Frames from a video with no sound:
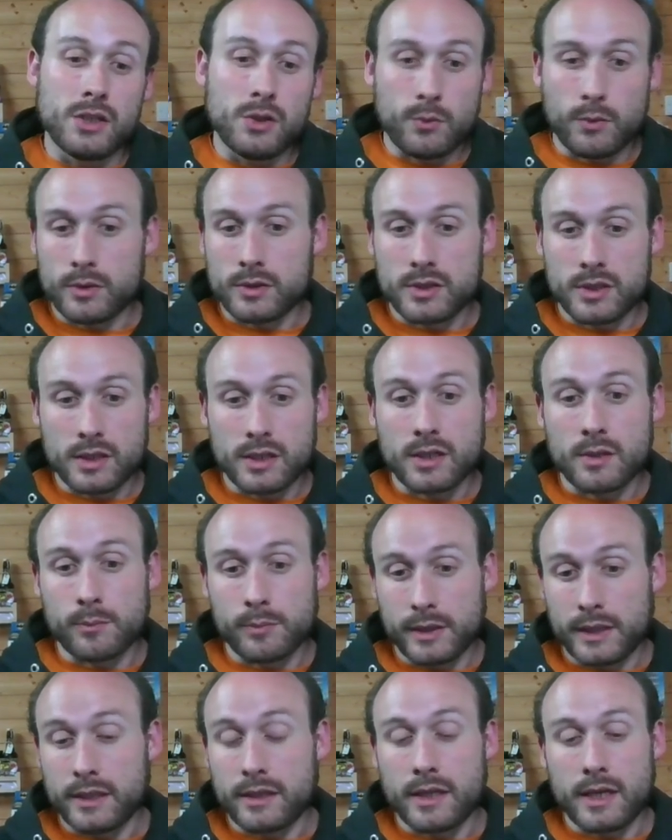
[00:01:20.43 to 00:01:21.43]
You want to
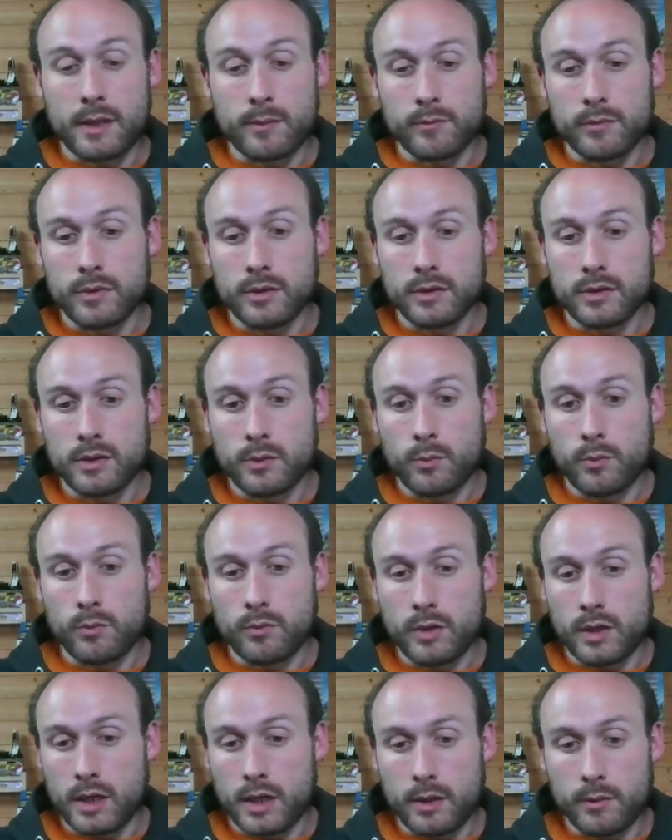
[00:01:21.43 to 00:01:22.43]
complete them.
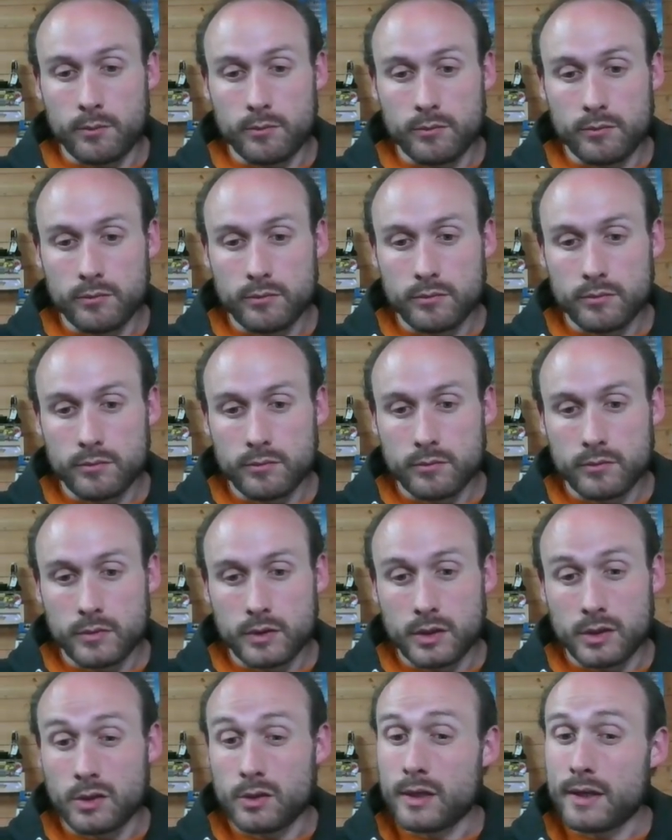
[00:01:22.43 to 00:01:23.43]

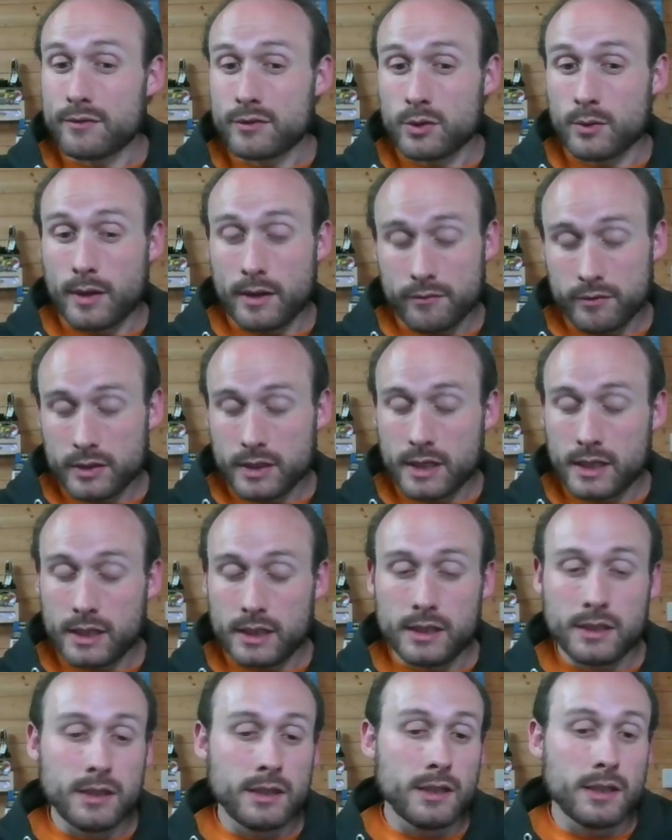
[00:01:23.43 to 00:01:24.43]
You don't have to do it every day,